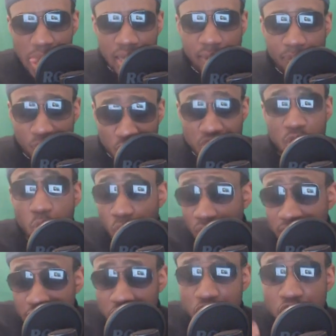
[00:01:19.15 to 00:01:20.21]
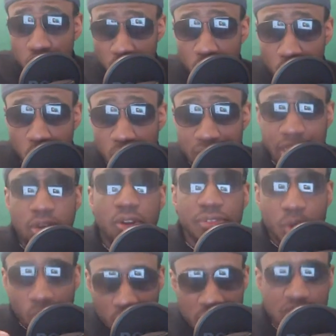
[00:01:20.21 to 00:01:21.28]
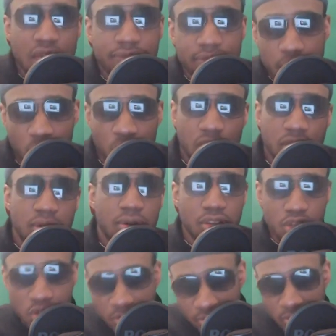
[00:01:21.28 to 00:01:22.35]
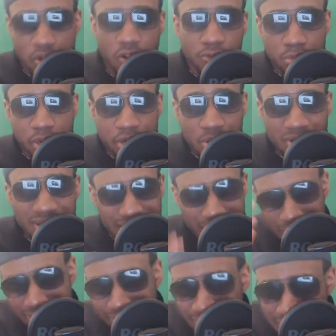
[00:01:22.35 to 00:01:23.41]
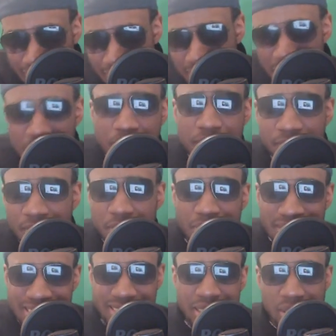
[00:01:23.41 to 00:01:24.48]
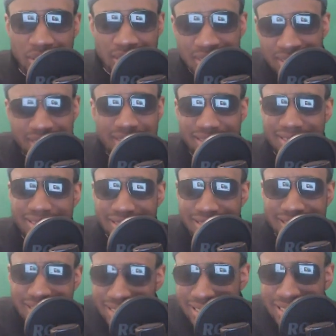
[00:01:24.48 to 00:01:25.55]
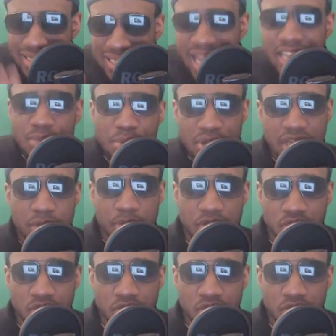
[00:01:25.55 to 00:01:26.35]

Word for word: because the world is just so cool and I love the whole sci-fi world. Huge fan of Blade Runner. I'm like, okay, maybe be fun, but still, uh, there has to be a third person